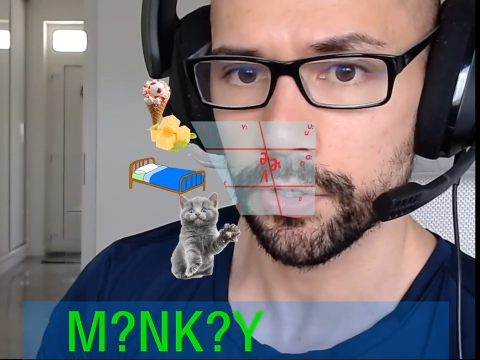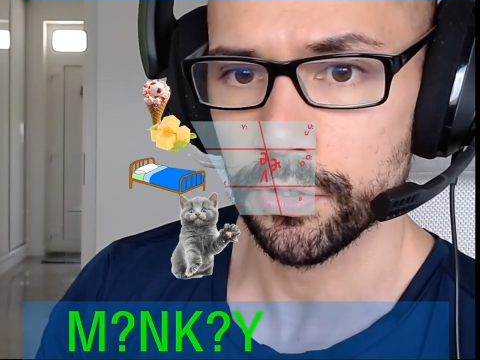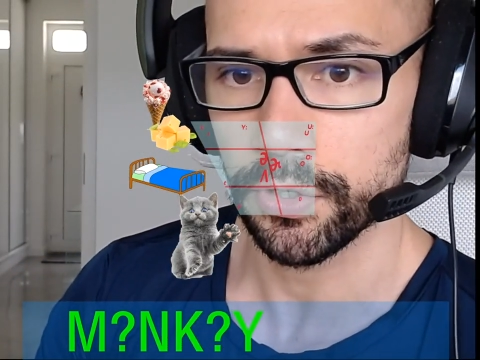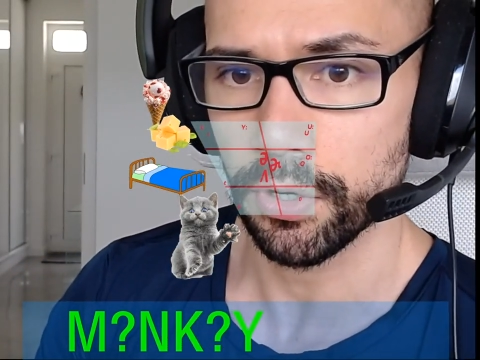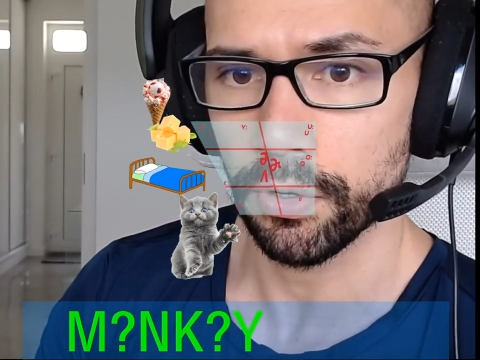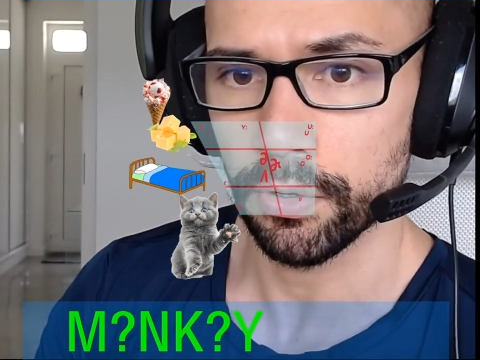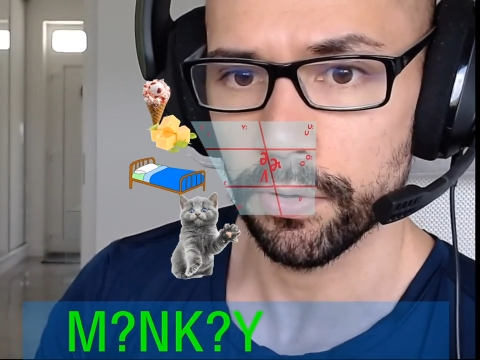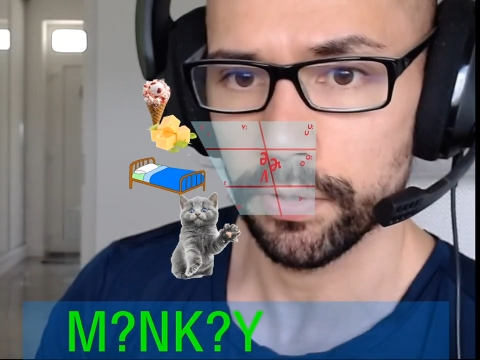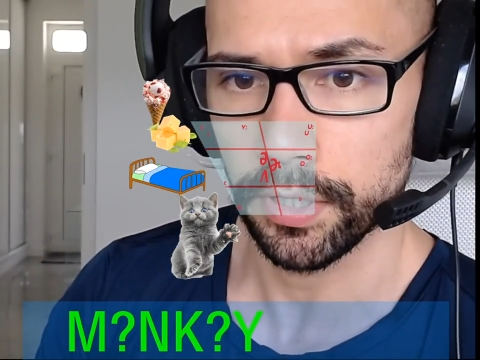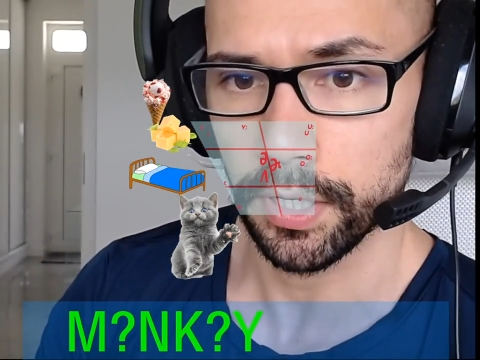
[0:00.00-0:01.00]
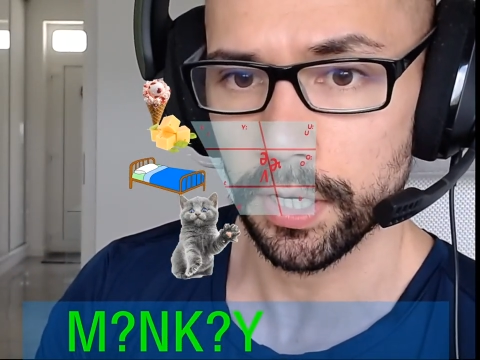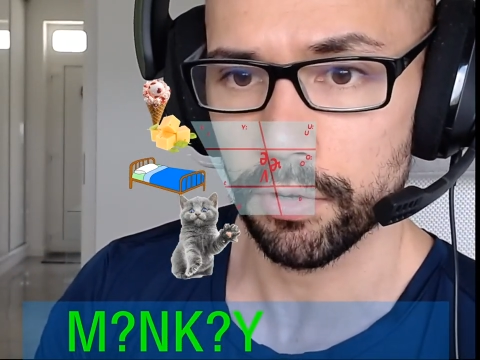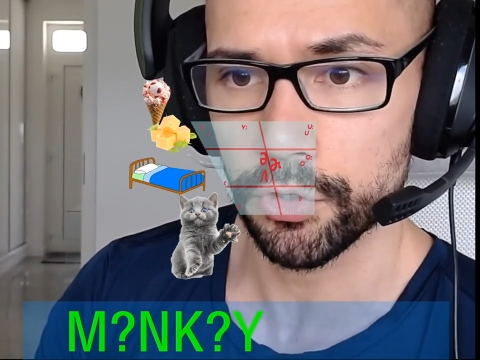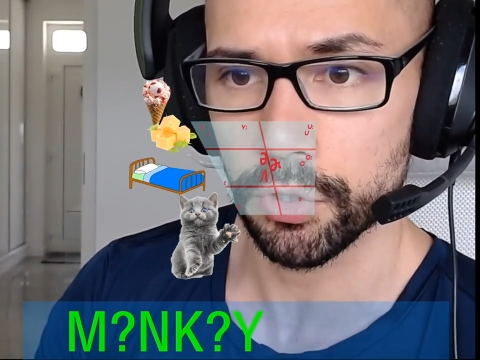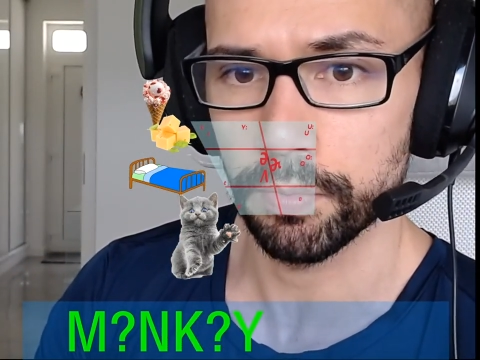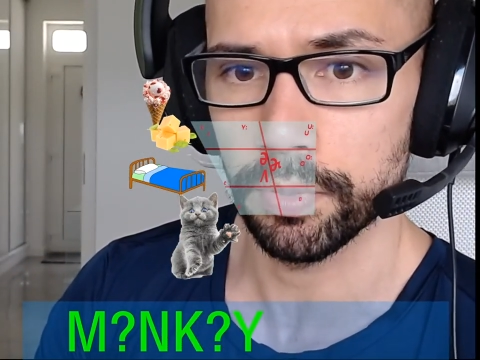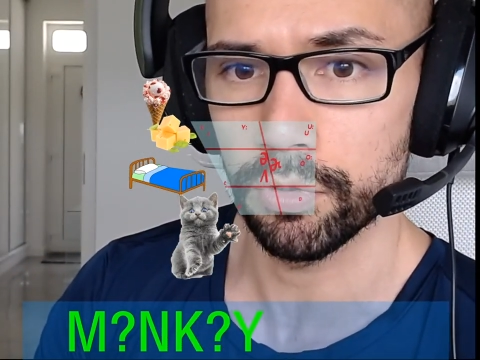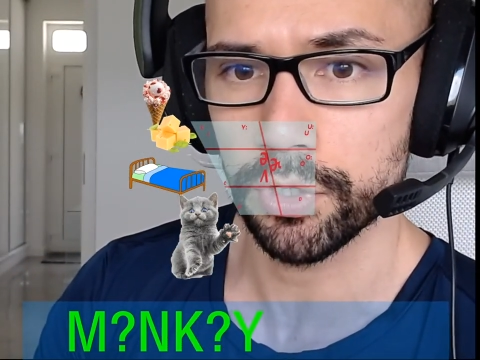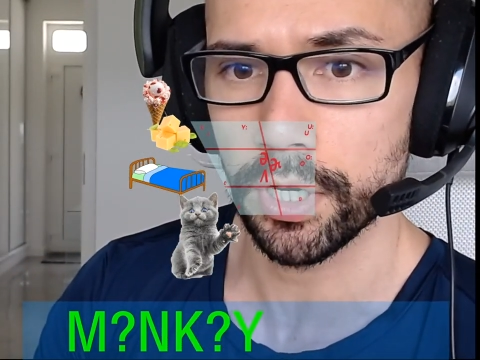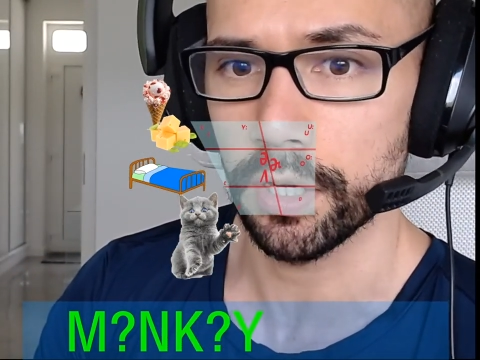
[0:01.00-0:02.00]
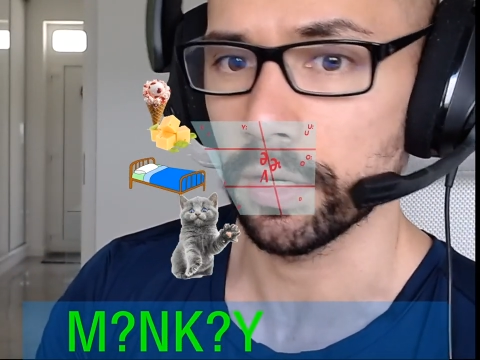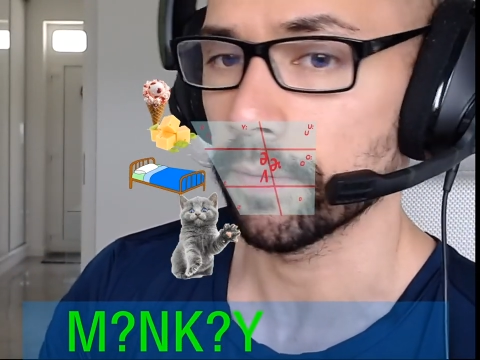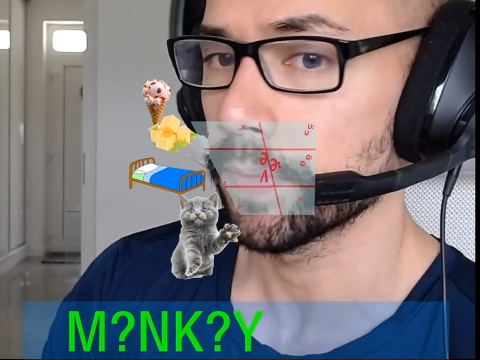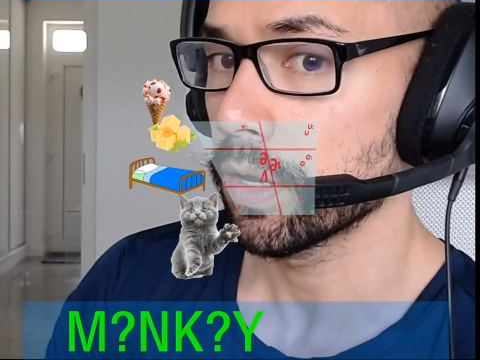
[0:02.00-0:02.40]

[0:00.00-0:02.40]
So here is your blue tongue.